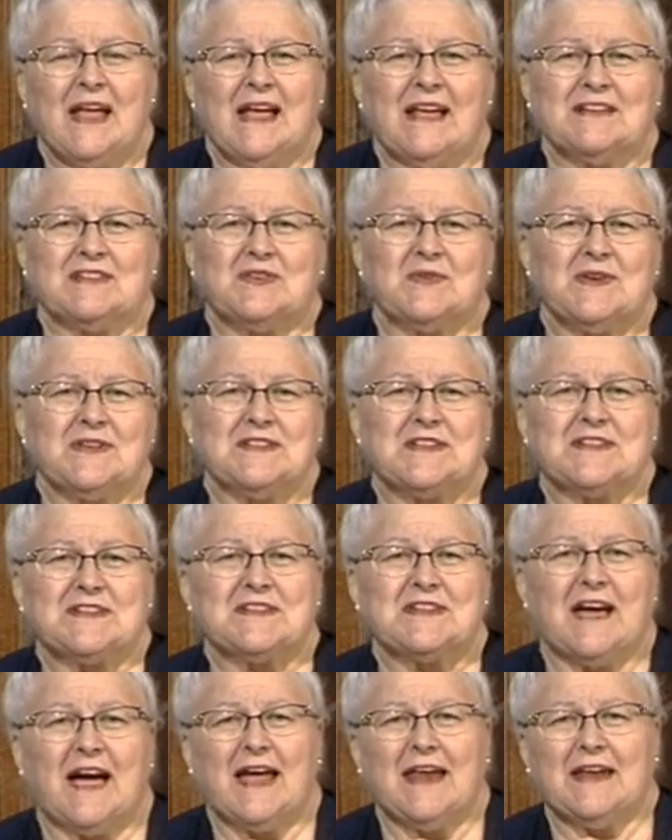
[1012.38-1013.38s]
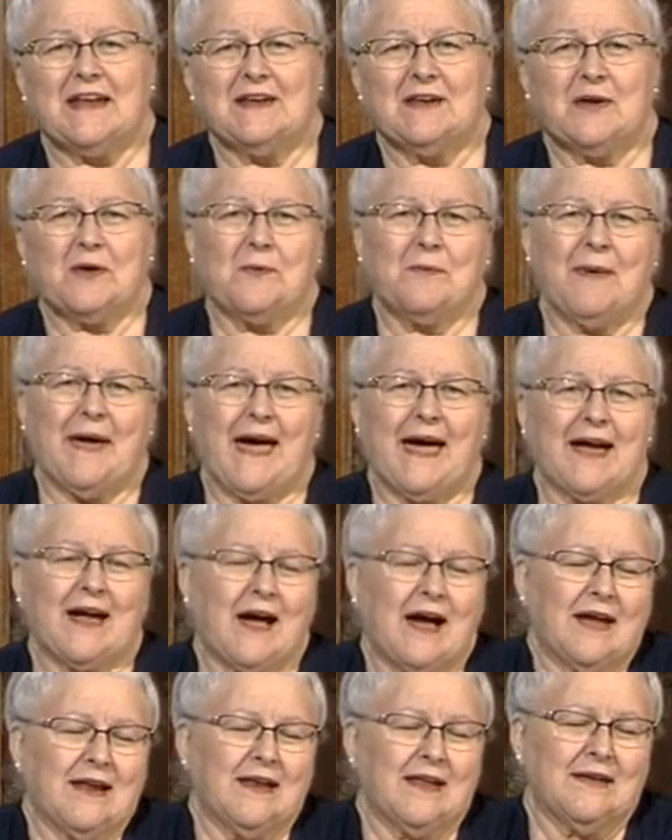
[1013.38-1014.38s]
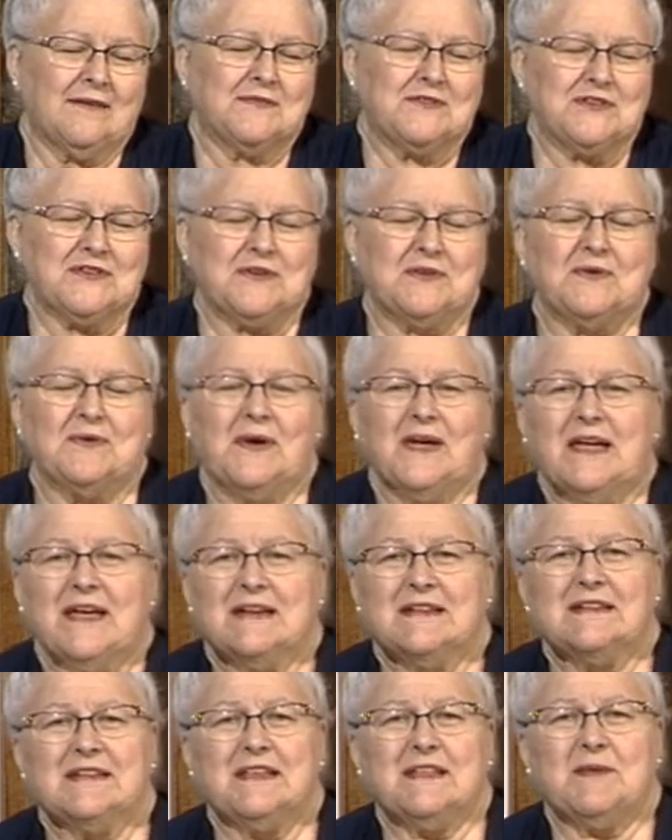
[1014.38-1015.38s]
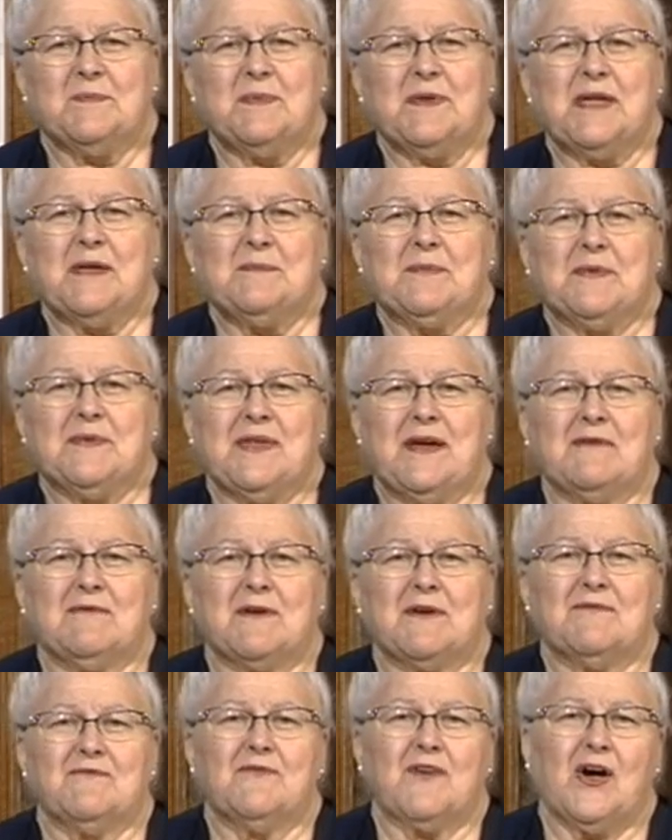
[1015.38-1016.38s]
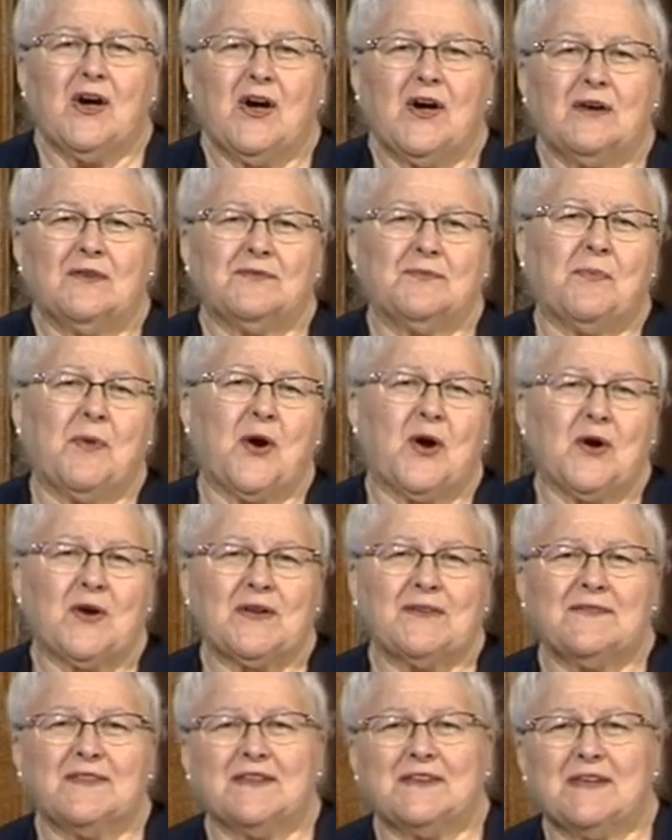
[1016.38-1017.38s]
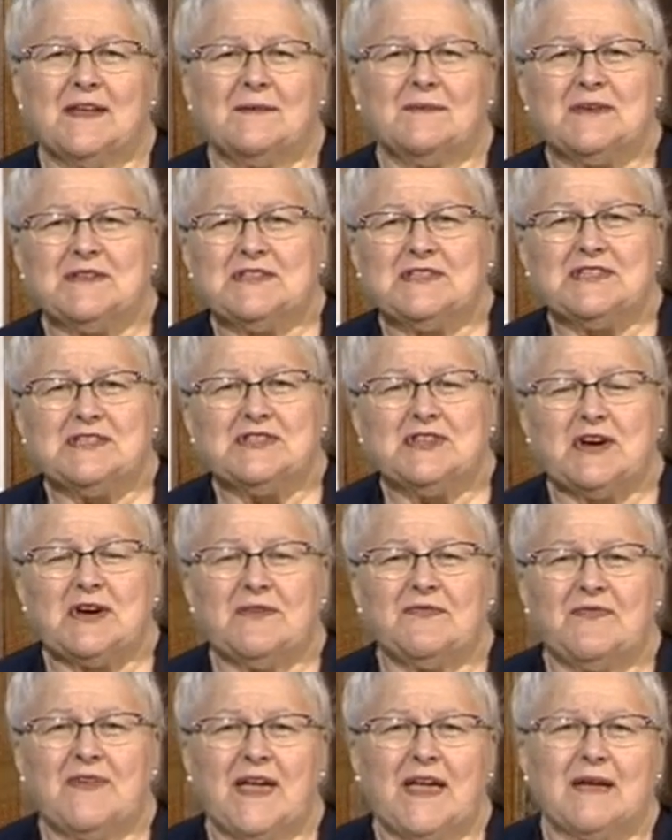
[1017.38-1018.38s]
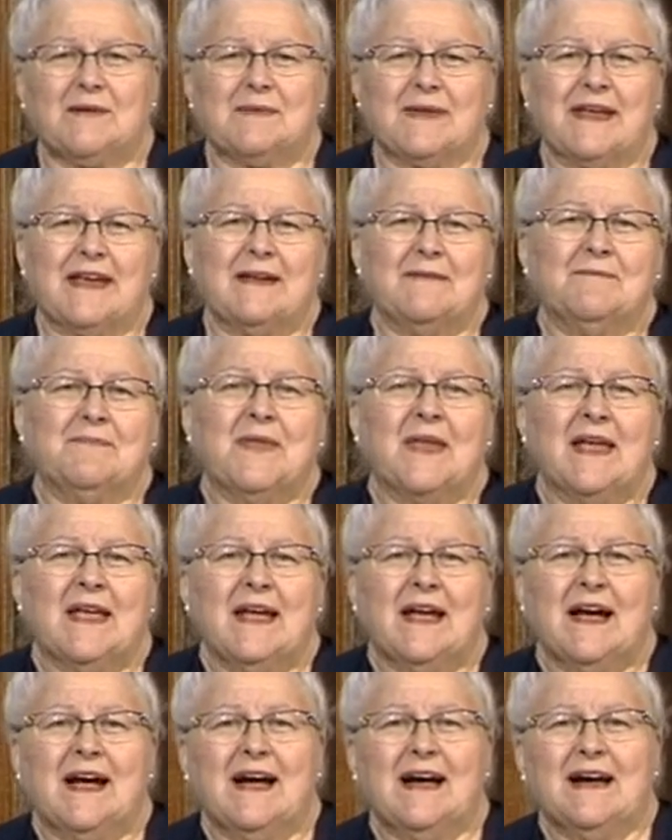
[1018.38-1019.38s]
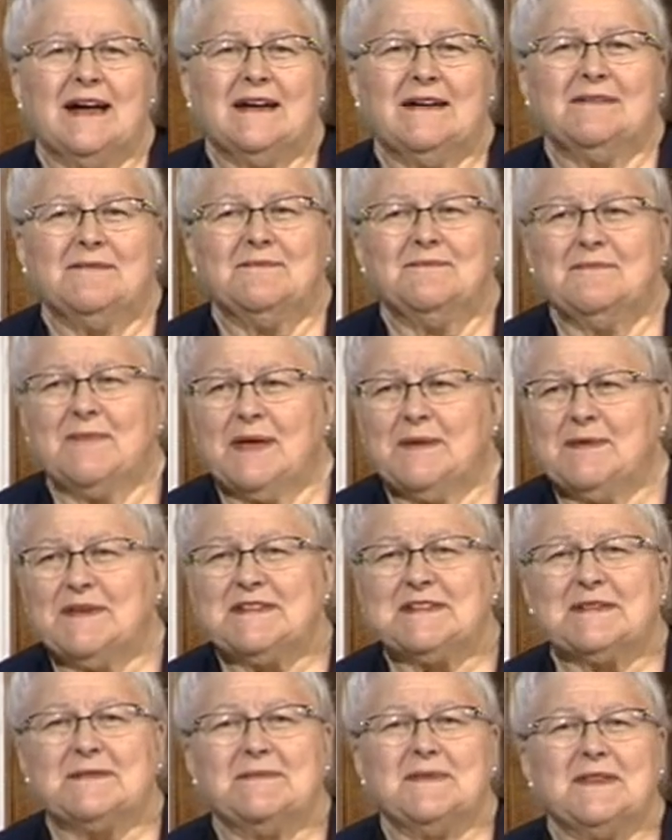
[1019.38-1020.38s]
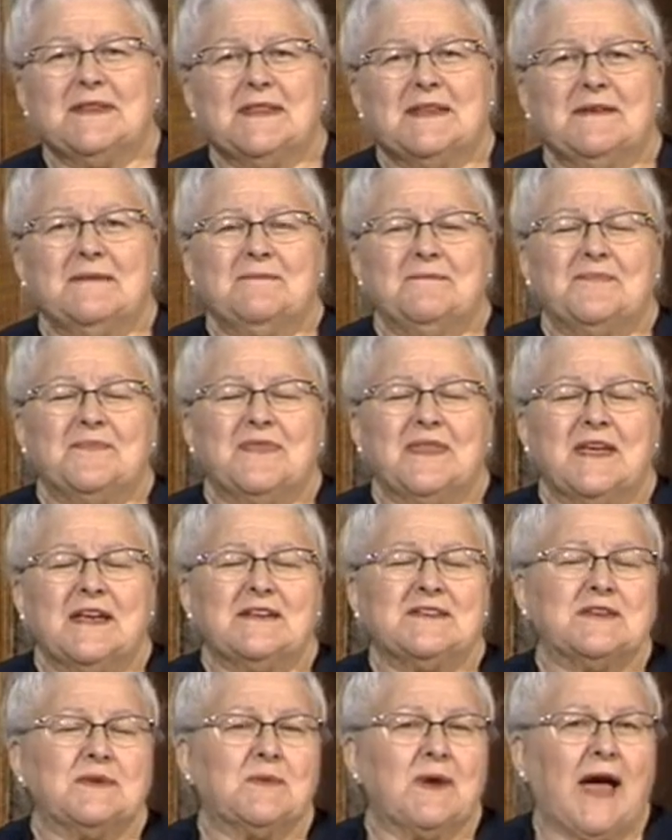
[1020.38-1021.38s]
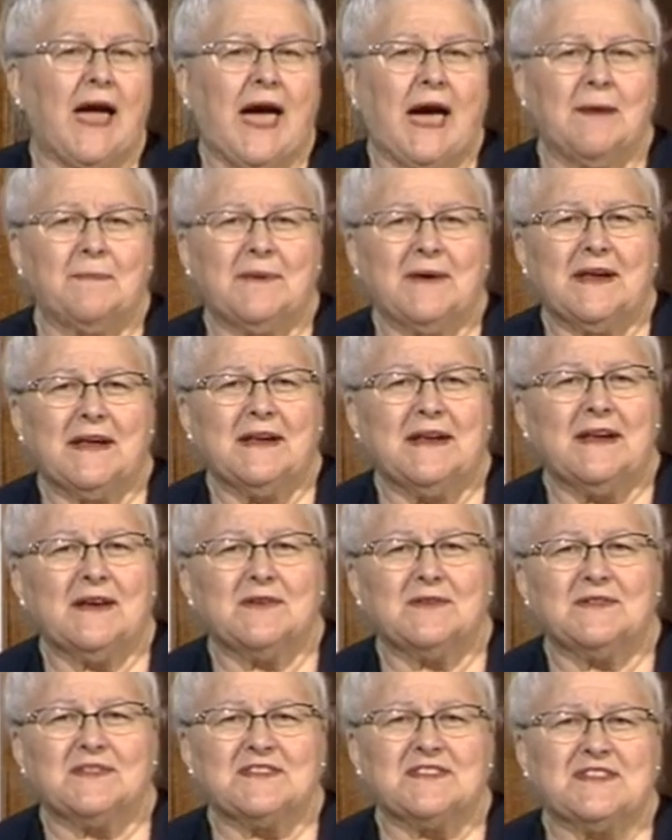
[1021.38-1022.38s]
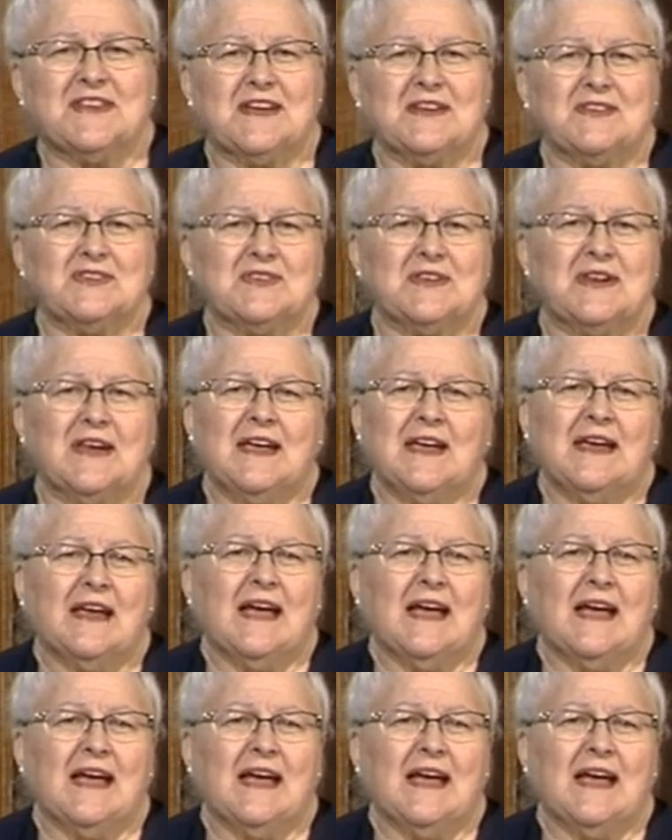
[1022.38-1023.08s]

It's always exciting to go back. I love to see the people that were involved, part of the WTJR family, uh, maybe some of the things that were happening here at the station.